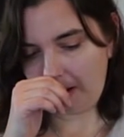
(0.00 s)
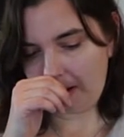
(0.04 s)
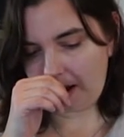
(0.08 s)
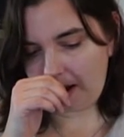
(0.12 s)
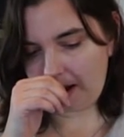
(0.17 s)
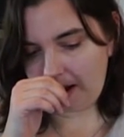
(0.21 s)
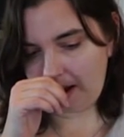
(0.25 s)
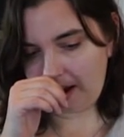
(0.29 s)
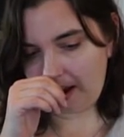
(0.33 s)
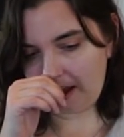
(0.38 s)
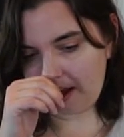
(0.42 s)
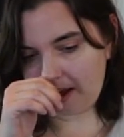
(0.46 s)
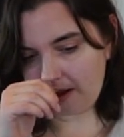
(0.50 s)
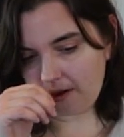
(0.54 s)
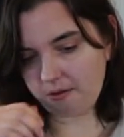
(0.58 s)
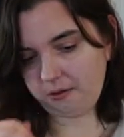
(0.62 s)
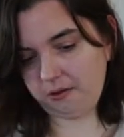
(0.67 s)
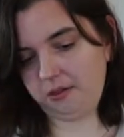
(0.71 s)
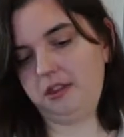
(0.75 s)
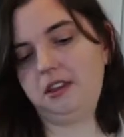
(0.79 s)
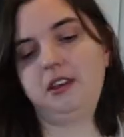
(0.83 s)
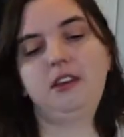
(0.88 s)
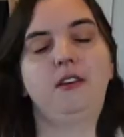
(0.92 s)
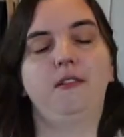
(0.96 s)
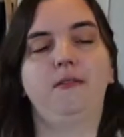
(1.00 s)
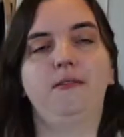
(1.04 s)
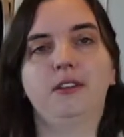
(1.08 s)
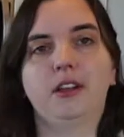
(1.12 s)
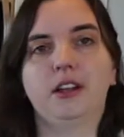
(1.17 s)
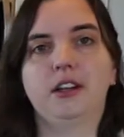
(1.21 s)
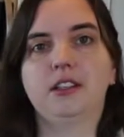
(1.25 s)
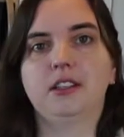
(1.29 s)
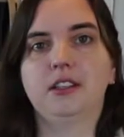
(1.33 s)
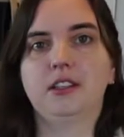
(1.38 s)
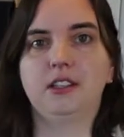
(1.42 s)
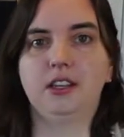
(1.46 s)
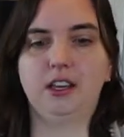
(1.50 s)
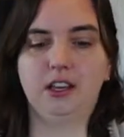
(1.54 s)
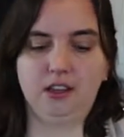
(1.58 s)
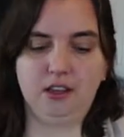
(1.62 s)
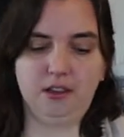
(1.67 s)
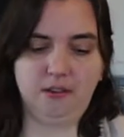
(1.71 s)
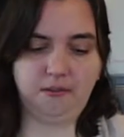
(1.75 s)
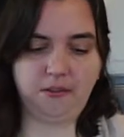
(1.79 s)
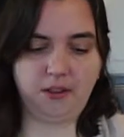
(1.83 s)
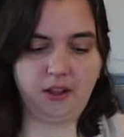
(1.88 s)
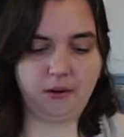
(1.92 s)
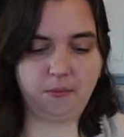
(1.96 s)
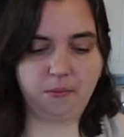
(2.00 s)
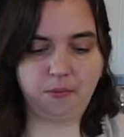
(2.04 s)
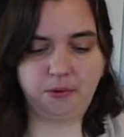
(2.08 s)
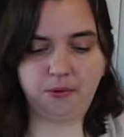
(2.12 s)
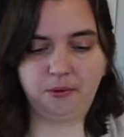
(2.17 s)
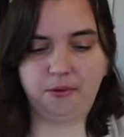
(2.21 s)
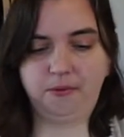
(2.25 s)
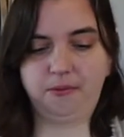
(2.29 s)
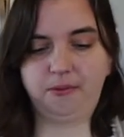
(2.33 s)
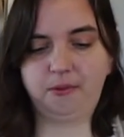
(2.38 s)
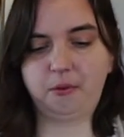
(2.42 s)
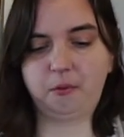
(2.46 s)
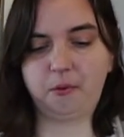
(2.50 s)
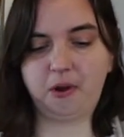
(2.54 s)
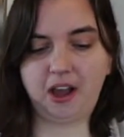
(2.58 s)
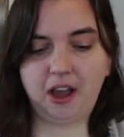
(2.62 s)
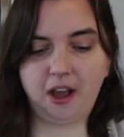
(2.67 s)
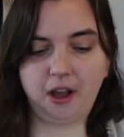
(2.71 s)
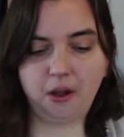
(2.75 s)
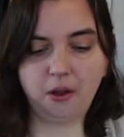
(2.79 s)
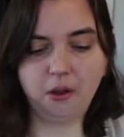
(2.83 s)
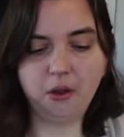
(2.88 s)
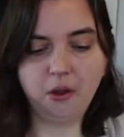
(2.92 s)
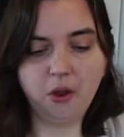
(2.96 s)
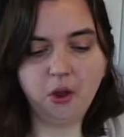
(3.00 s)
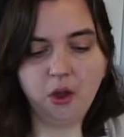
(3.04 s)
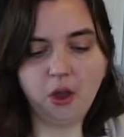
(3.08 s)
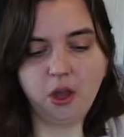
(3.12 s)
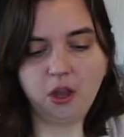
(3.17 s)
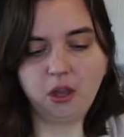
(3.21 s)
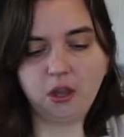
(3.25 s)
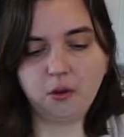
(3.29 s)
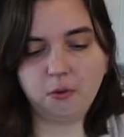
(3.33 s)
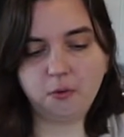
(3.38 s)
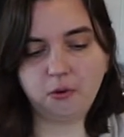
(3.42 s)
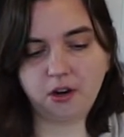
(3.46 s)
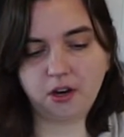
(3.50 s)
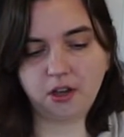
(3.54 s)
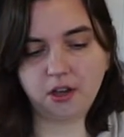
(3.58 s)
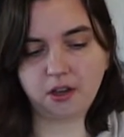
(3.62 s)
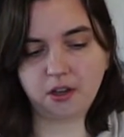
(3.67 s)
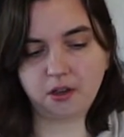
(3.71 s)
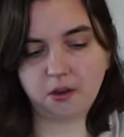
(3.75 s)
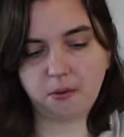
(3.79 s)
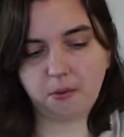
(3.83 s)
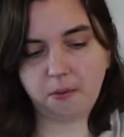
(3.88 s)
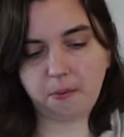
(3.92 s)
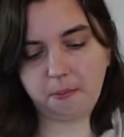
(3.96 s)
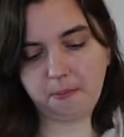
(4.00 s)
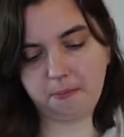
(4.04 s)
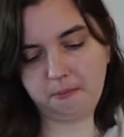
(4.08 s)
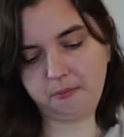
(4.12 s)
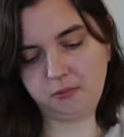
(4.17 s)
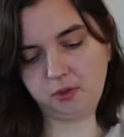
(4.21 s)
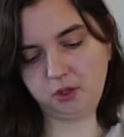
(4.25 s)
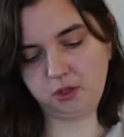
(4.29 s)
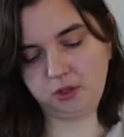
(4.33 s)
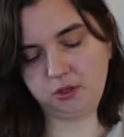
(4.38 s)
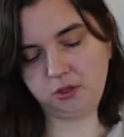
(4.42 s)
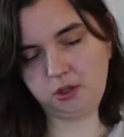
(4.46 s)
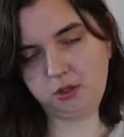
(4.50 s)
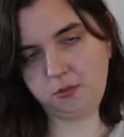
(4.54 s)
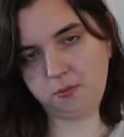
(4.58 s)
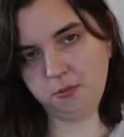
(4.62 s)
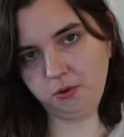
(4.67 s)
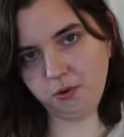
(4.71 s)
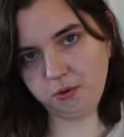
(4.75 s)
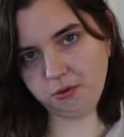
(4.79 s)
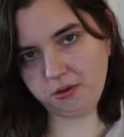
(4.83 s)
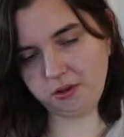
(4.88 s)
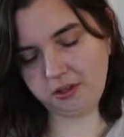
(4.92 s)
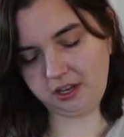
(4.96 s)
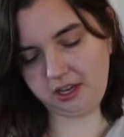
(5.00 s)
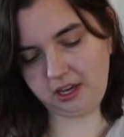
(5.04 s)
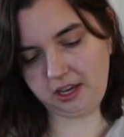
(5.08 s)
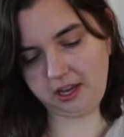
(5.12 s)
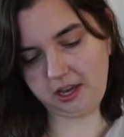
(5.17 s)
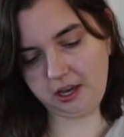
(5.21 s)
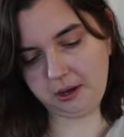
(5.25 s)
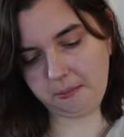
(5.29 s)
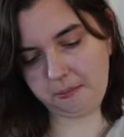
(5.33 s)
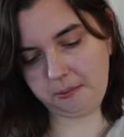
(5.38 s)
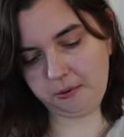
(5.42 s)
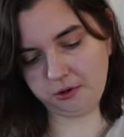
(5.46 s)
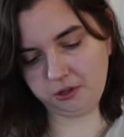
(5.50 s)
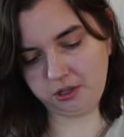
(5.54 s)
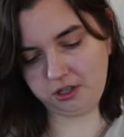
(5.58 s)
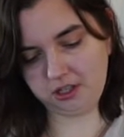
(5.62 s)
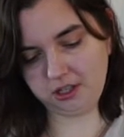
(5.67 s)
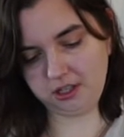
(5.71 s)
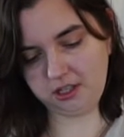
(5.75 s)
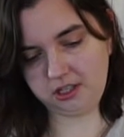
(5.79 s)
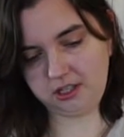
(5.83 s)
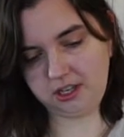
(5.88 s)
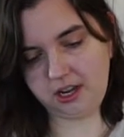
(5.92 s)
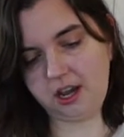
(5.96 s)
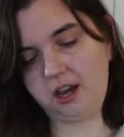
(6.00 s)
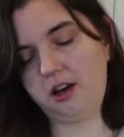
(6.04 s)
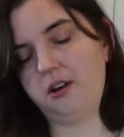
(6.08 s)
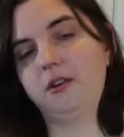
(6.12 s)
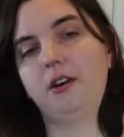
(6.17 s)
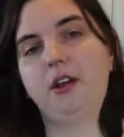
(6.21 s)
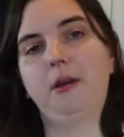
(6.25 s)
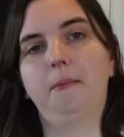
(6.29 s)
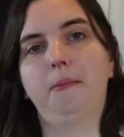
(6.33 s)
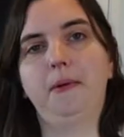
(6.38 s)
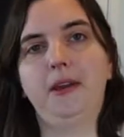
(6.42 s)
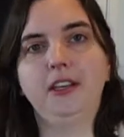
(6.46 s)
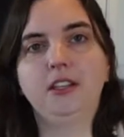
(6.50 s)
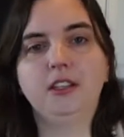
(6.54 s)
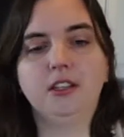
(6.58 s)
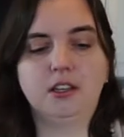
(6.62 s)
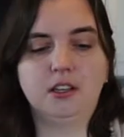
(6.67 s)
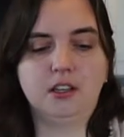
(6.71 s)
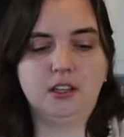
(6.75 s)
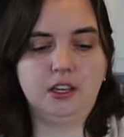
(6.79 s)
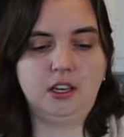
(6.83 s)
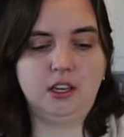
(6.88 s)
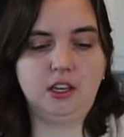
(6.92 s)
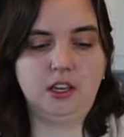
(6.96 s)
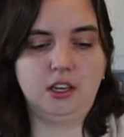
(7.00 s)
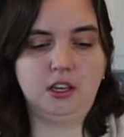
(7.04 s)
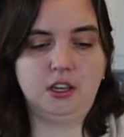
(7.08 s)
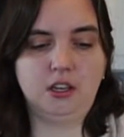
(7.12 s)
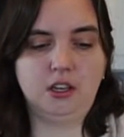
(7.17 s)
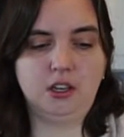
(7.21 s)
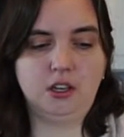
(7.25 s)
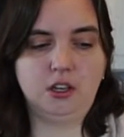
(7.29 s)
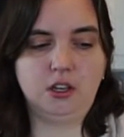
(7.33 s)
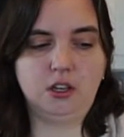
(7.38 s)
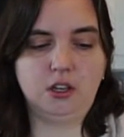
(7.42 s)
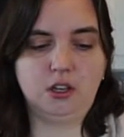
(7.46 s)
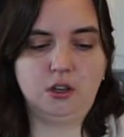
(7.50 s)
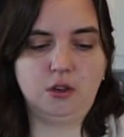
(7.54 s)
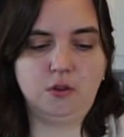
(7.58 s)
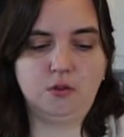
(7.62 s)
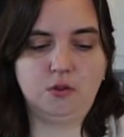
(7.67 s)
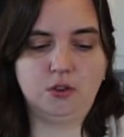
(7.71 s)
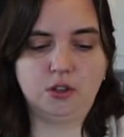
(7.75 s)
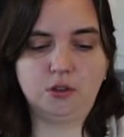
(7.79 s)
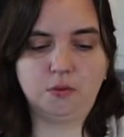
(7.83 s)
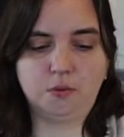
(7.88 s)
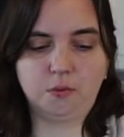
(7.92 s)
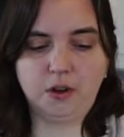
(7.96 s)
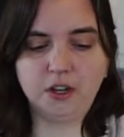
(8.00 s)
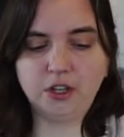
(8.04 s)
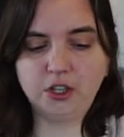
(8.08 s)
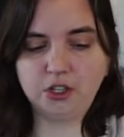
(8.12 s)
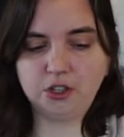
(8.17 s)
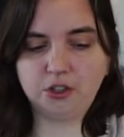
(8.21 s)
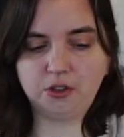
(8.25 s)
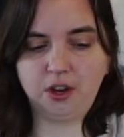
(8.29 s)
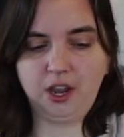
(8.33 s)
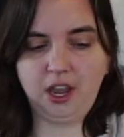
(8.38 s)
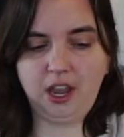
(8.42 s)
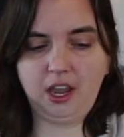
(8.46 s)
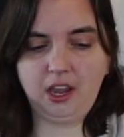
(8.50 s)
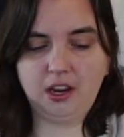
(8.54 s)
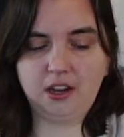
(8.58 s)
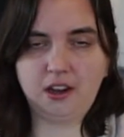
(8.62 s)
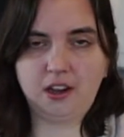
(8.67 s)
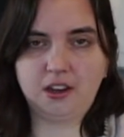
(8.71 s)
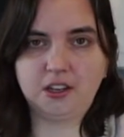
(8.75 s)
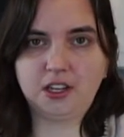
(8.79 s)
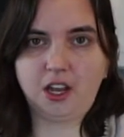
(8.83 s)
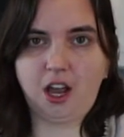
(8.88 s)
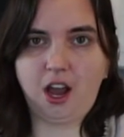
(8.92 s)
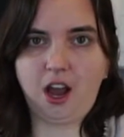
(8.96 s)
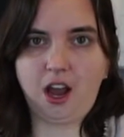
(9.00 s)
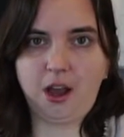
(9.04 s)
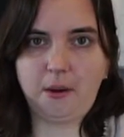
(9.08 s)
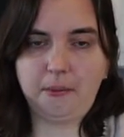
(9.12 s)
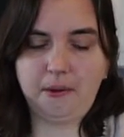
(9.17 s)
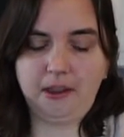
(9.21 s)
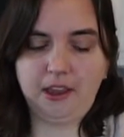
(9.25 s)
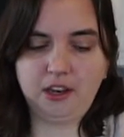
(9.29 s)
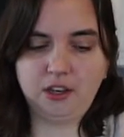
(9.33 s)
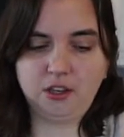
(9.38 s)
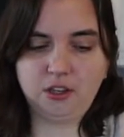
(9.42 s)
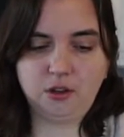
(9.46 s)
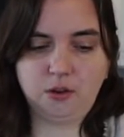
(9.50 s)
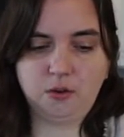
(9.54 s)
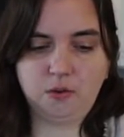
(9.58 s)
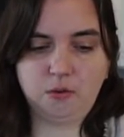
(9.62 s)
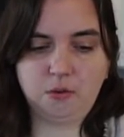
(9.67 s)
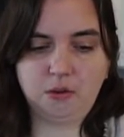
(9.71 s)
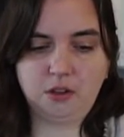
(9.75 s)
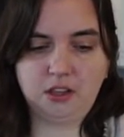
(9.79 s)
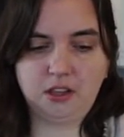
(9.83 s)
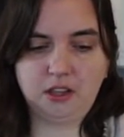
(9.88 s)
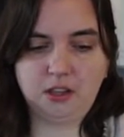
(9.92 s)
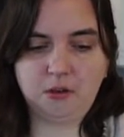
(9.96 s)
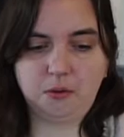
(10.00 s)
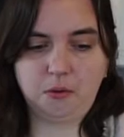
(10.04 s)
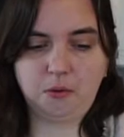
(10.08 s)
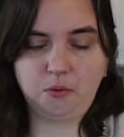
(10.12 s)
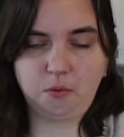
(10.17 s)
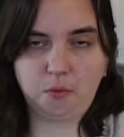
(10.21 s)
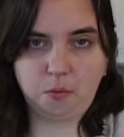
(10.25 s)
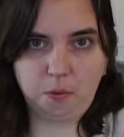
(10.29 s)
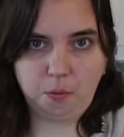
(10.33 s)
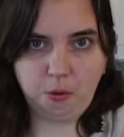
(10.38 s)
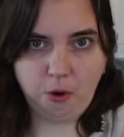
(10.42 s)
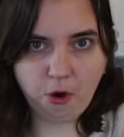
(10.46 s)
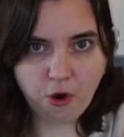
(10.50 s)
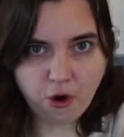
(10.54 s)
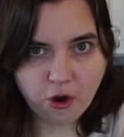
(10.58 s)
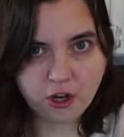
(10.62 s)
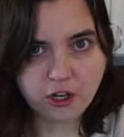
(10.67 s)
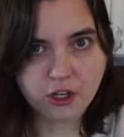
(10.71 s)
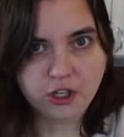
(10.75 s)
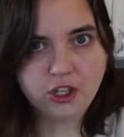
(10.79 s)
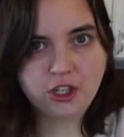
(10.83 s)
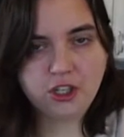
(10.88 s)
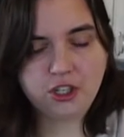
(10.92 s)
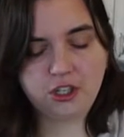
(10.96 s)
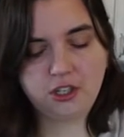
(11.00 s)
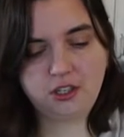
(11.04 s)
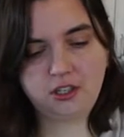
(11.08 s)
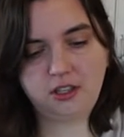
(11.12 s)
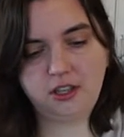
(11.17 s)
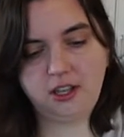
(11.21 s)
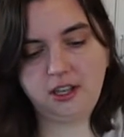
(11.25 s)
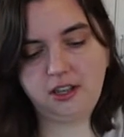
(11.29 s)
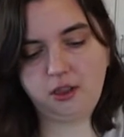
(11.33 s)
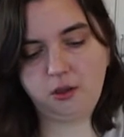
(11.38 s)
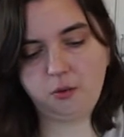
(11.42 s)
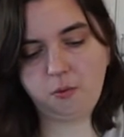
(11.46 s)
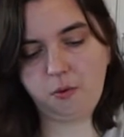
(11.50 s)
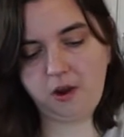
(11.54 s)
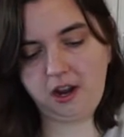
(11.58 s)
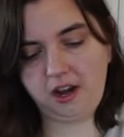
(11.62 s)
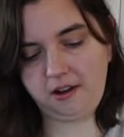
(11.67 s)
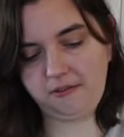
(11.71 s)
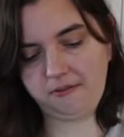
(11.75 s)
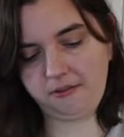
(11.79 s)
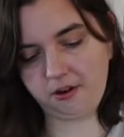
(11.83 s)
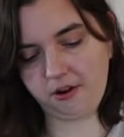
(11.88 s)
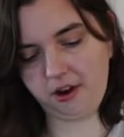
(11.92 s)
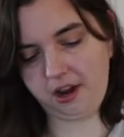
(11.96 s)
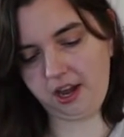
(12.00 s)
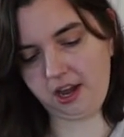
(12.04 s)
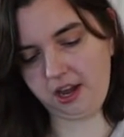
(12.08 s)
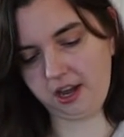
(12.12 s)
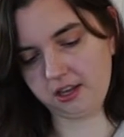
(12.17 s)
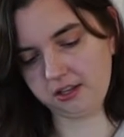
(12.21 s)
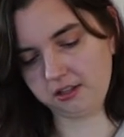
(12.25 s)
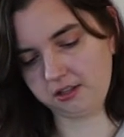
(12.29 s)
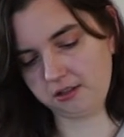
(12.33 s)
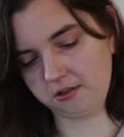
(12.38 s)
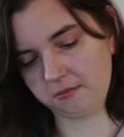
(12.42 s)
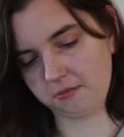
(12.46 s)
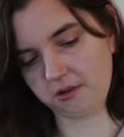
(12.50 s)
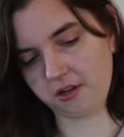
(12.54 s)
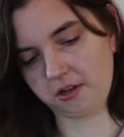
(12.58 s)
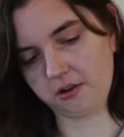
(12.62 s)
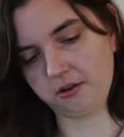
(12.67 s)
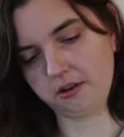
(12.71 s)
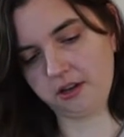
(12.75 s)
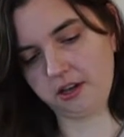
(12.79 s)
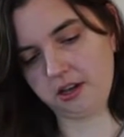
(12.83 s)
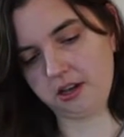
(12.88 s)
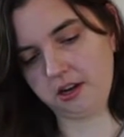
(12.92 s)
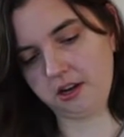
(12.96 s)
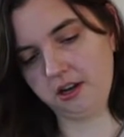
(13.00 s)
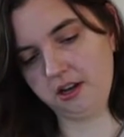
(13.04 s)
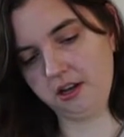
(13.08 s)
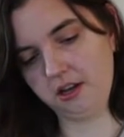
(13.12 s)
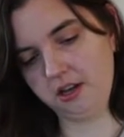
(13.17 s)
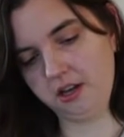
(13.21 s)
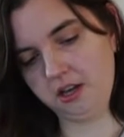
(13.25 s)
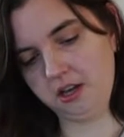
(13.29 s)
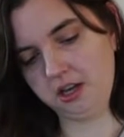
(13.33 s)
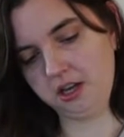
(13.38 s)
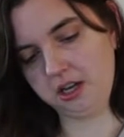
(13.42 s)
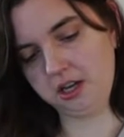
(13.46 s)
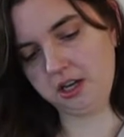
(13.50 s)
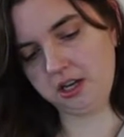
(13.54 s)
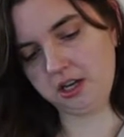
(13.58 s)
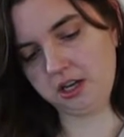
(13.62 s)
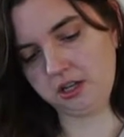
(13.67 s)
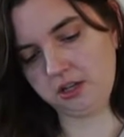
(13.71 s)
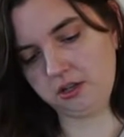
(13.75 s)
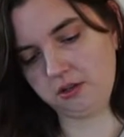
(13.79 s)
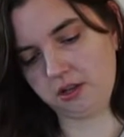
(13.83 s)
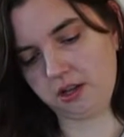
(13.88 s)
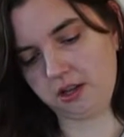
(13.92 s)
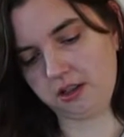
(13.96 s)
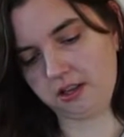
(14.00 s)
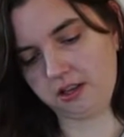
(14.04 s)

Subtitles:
And now that you've let it sit, you've let it brew for a while, you wanna smoothly push this down, and basically you just rest your hand on top and don't push, just let the weight of your hand. So I'm gonna go ahead and do that.